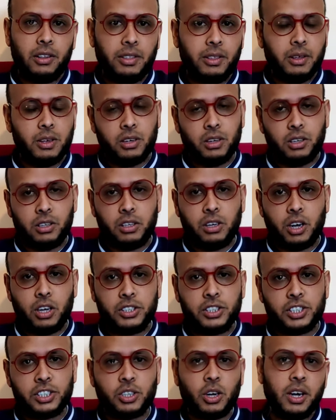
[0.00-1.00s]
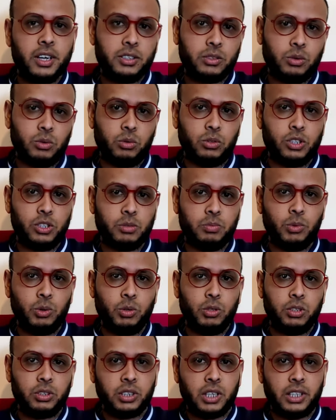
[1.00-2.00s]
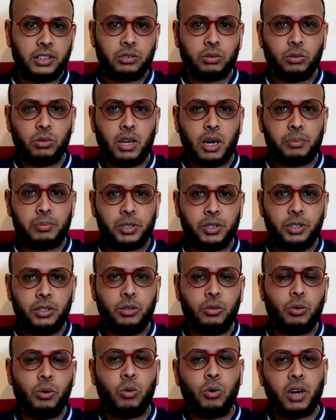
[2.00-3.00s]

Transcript: the larger size or the smaller size, all up to you.